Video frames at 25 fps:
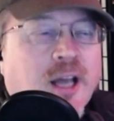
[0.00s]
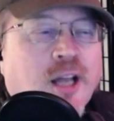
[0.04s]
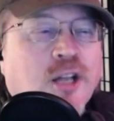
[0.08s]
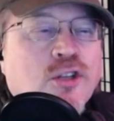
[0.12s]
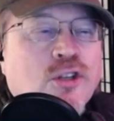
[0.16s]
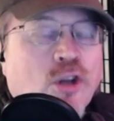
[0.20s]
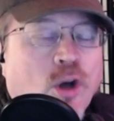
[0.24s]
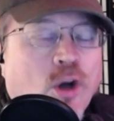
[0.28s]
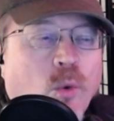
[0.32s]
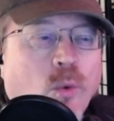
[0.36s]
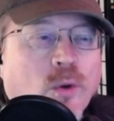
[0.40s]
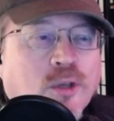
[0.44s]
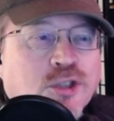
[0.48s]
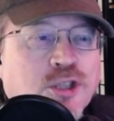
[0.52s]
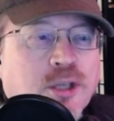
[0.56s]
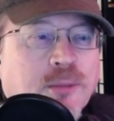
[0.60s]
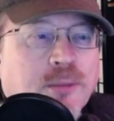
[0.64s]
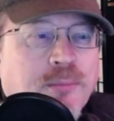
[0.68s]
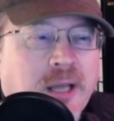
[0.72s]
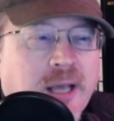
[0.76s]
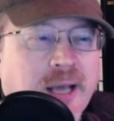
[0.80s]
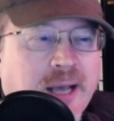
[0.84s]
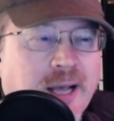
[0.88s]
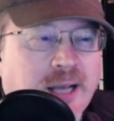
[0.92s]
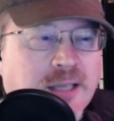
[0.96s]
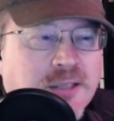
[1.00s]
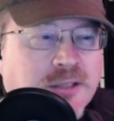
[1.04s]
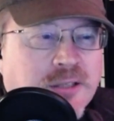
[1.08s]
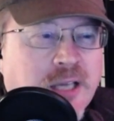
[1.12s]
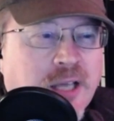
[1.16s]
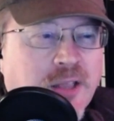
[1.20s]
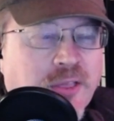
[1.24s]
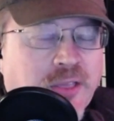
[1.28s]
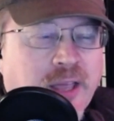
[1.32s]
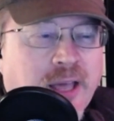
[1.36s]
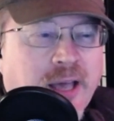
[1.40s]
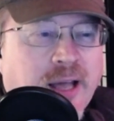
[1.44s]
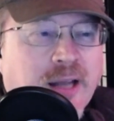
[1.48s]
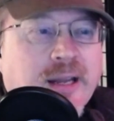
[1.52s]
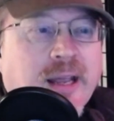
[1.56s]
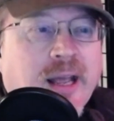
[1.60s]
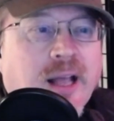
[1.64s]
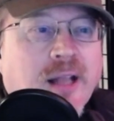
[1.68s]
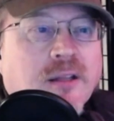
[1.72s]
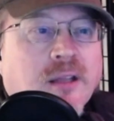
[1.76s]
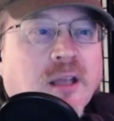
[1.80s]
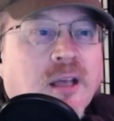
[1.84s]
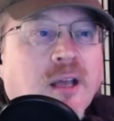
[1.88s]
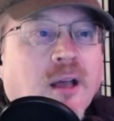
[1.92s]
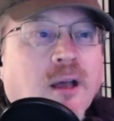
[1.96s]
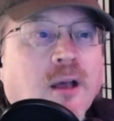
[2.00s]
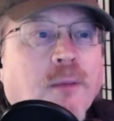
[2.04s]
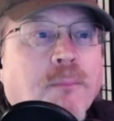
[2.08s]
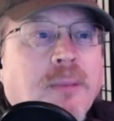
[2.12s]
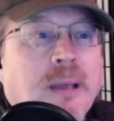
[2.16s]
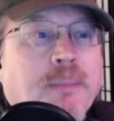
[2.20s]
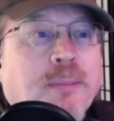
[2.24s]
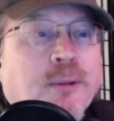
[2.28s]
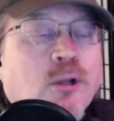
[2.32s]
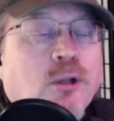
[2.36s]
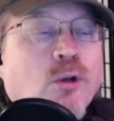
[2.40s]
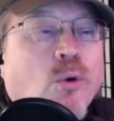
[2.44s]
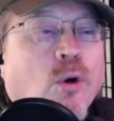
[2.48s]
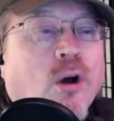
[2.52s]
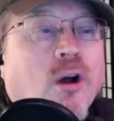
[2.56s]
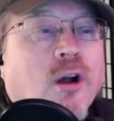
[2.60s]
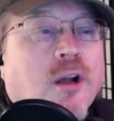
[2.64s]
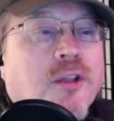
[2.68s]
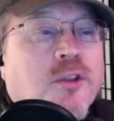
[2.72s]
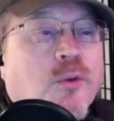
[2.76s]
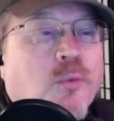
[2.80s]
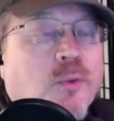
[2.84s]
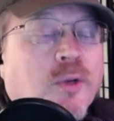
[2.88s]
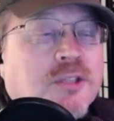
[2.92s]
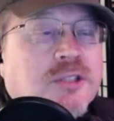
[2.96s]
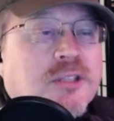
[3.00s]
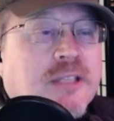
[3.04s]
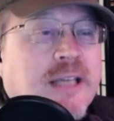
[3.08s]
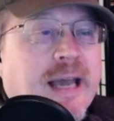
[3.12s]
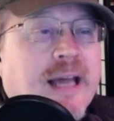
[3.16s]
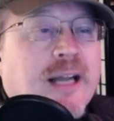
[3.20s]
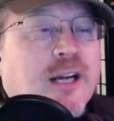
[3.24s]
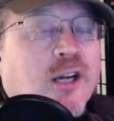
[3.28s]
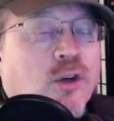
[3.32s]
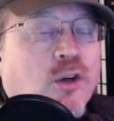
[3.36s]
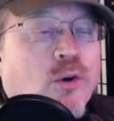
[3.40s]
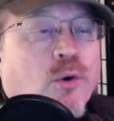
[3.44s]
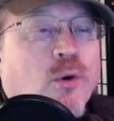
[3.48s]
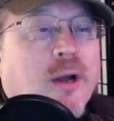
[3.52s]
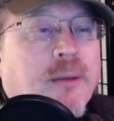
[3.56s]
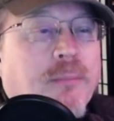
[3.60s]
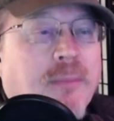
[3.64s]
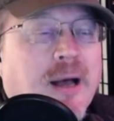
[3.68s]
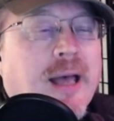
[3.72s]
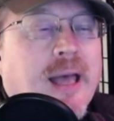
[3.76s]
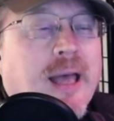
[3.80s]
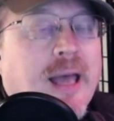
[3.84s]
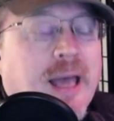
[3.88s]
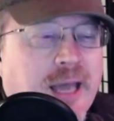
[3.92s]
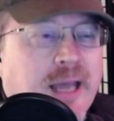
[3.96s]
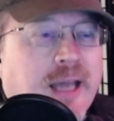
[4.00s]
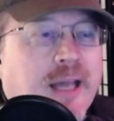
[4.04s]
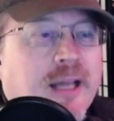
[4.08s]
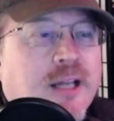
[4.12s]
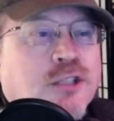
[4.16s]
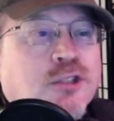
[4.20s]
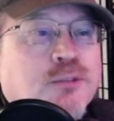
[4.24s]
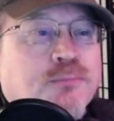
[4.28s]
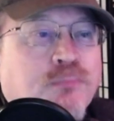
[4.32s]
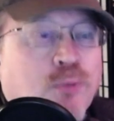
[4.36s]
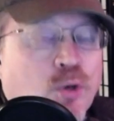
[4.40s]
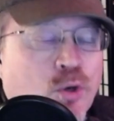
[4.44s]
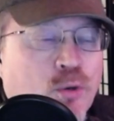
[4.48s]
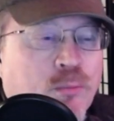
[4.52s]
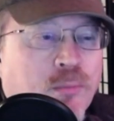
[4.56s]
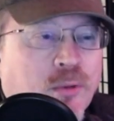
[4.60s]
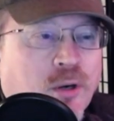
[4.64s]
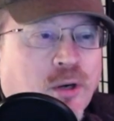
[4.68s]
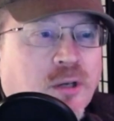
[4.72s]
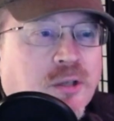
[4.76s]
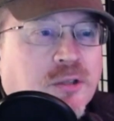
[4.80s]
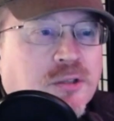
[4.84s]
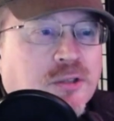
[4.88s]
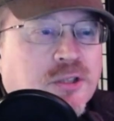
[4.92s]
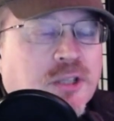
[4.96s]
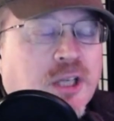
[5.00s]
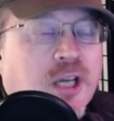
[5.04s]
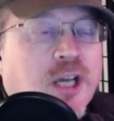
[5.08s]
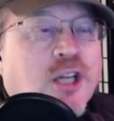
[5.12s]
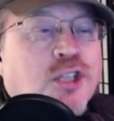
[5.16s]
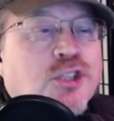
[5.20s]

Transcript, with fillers: No one should be asking that. And people who are in the risk category by age, boomers,